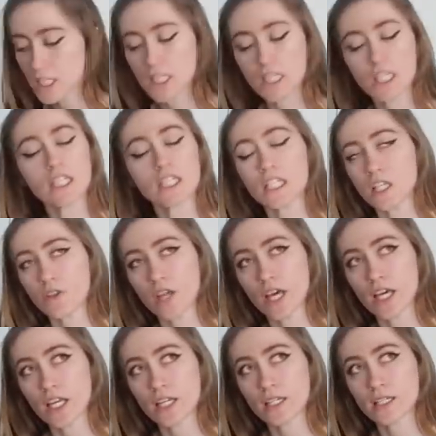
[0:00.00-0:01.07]
didn't continue
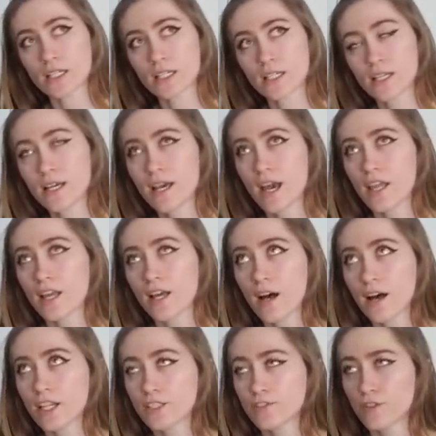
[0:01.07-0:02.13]
that. And then
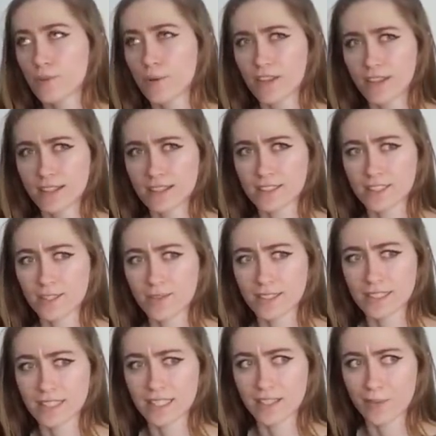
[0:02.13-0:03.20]
college football, I think it's
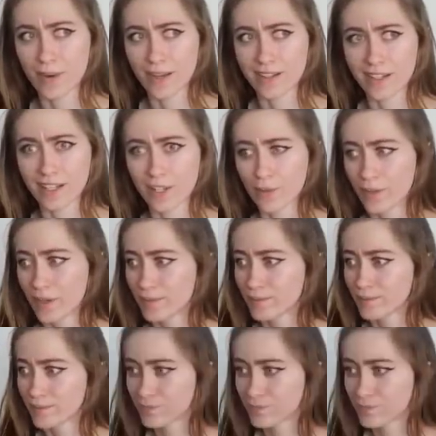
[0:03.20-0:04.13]
USC, the red and yellow one